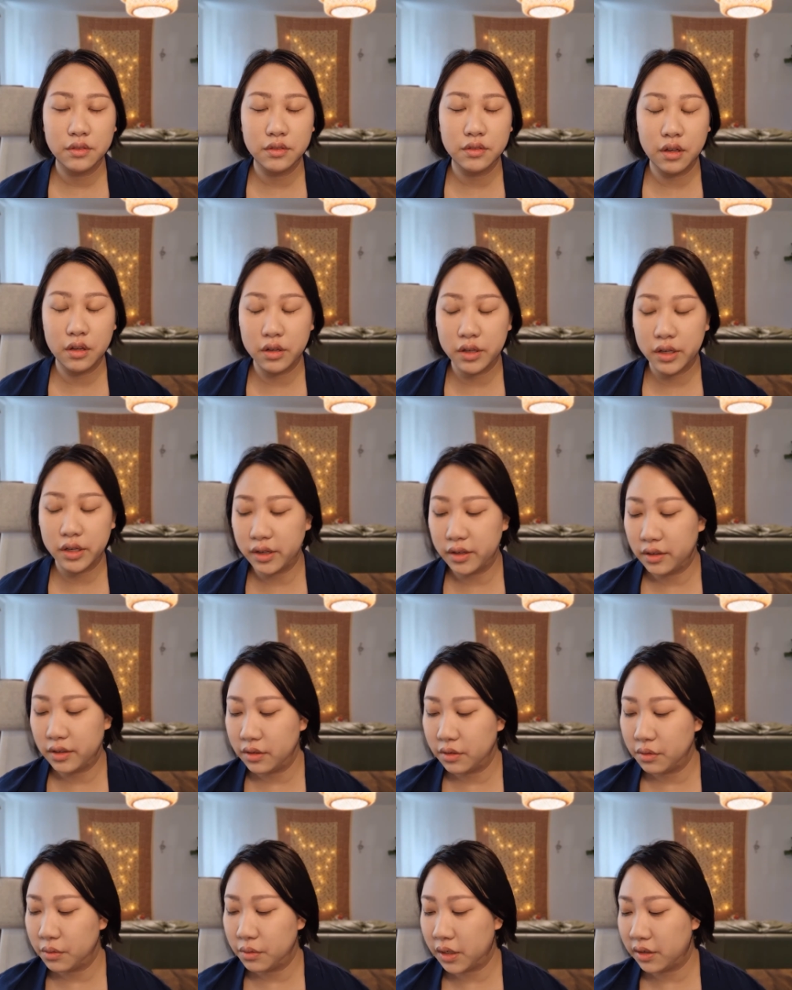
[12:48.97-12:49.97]
Okay,
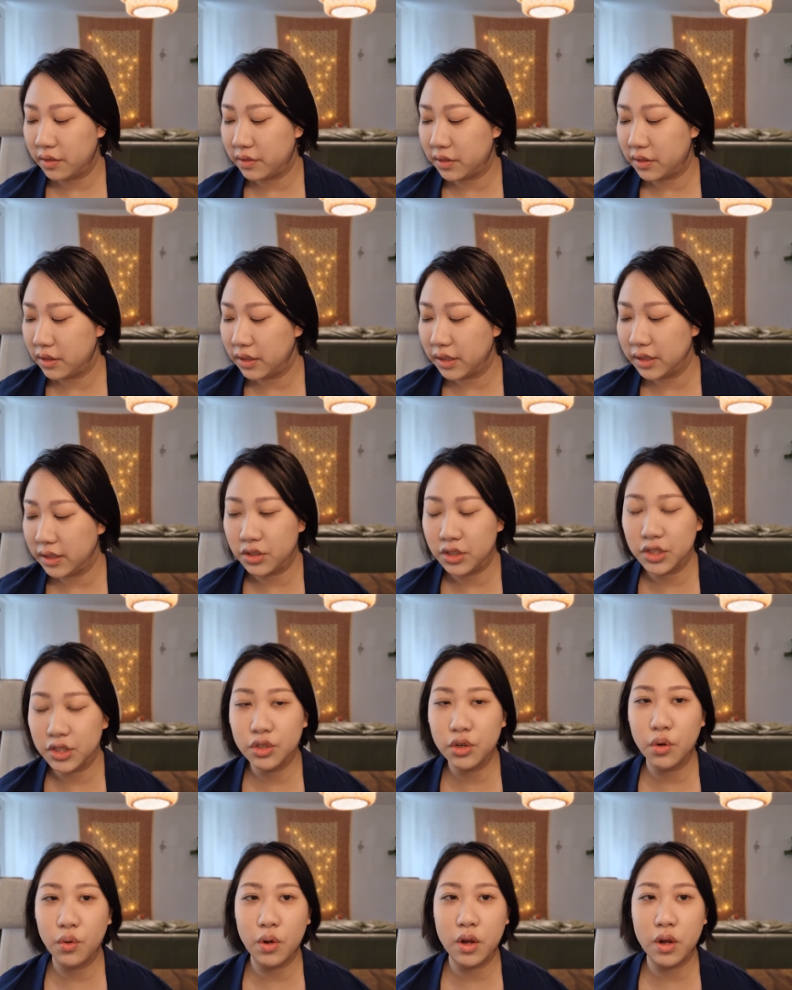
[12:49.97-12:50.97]
whatever. Let's just
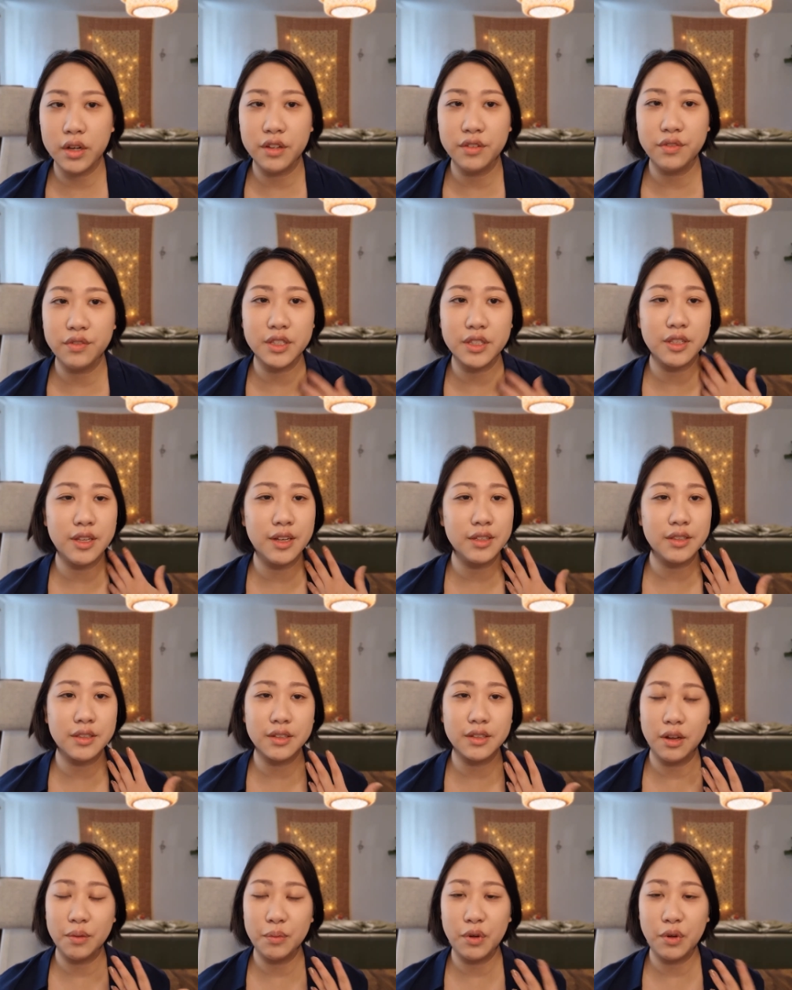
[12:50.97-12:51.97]
go on. If it starts to
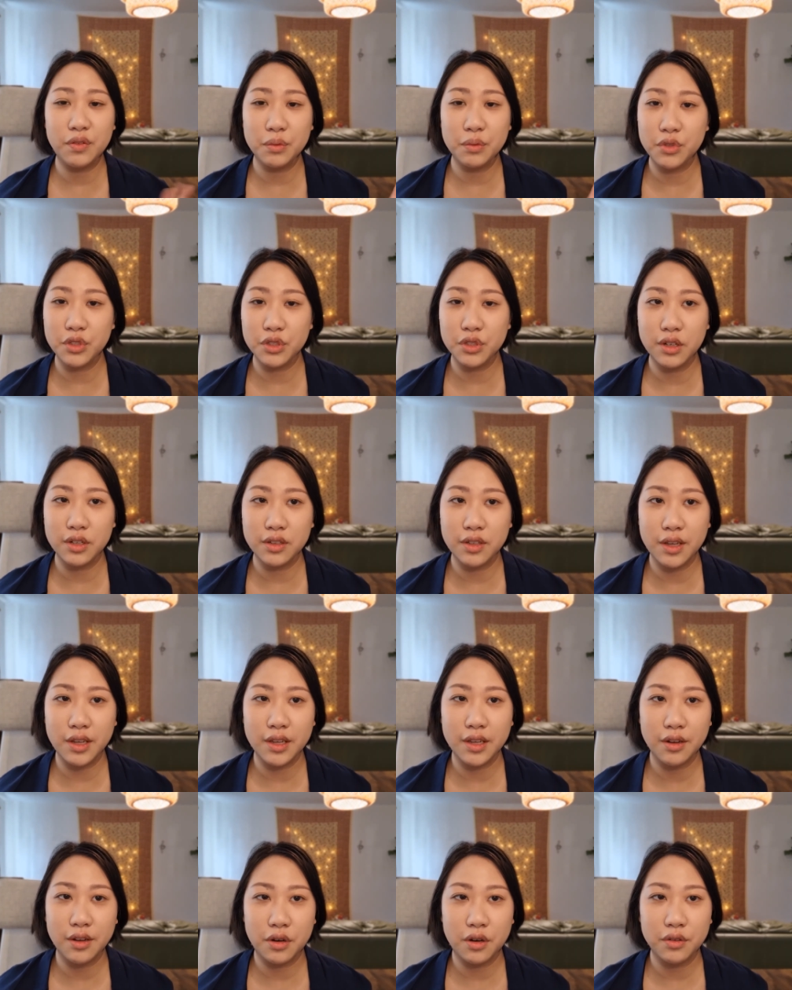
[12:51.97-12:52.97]
come off, I'm just gonna take
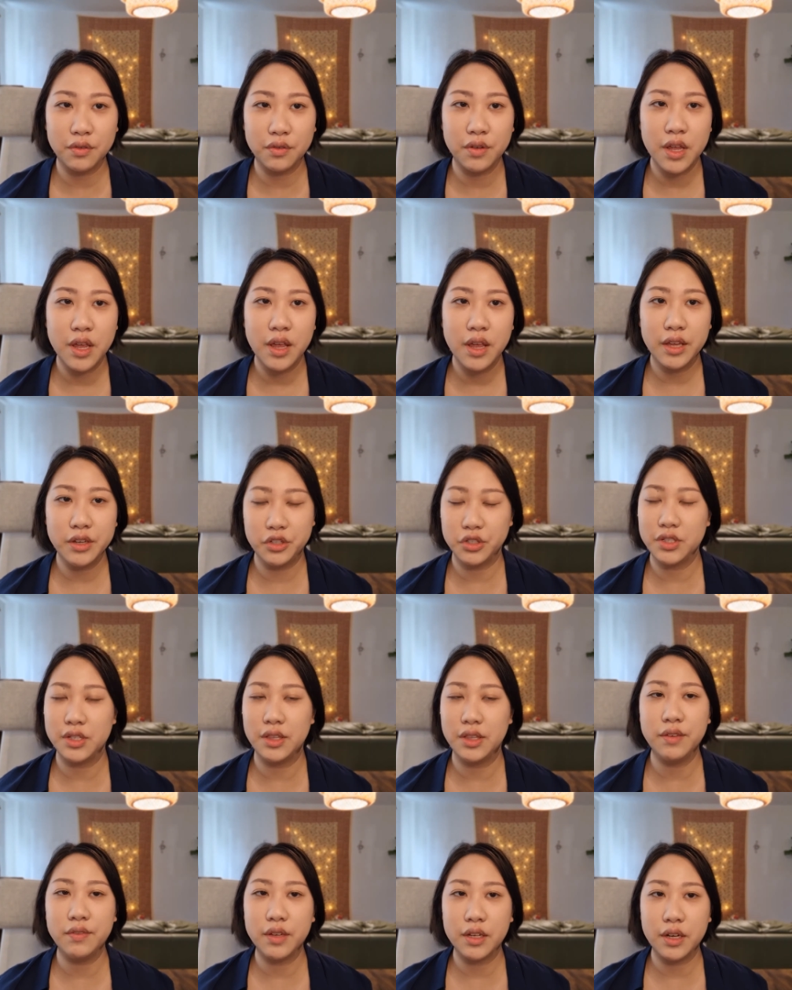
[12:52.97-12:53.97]
it off and just
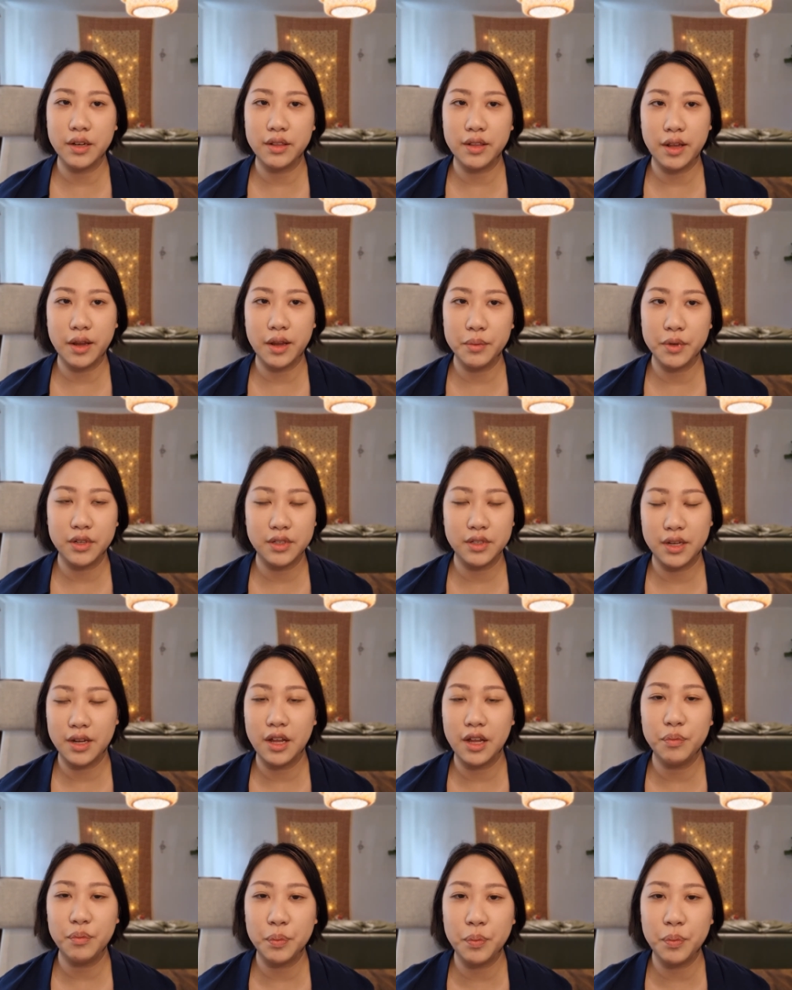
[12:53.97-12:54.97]
leave it at that because I
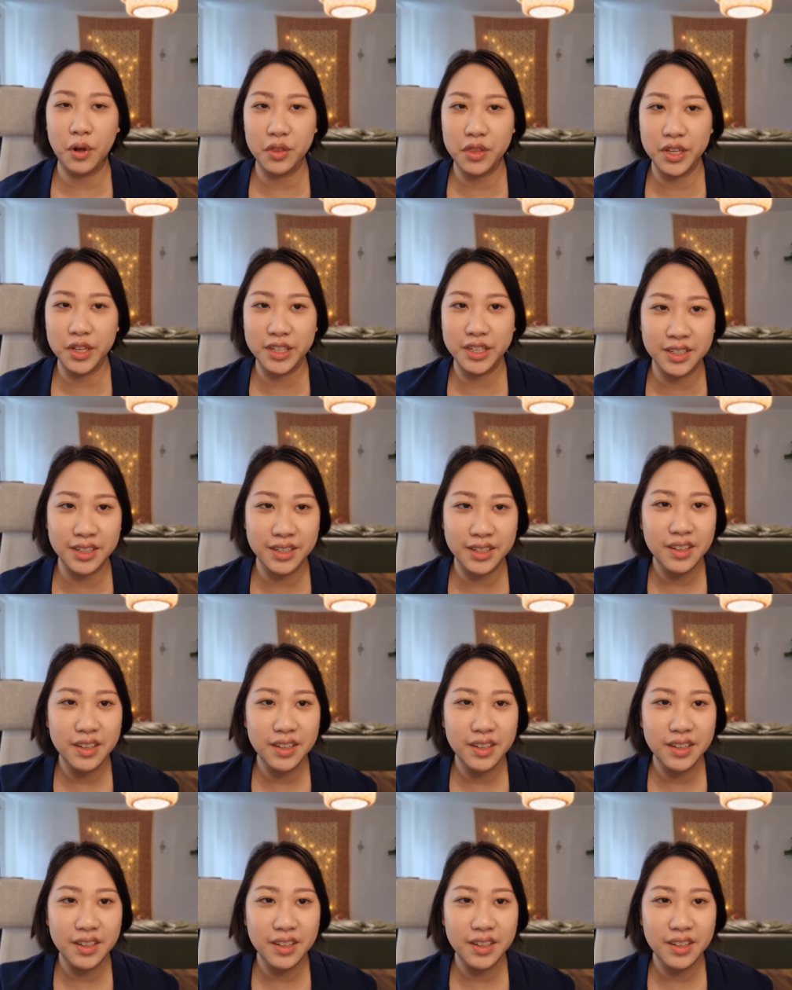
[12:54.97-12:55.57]
can't be bothered.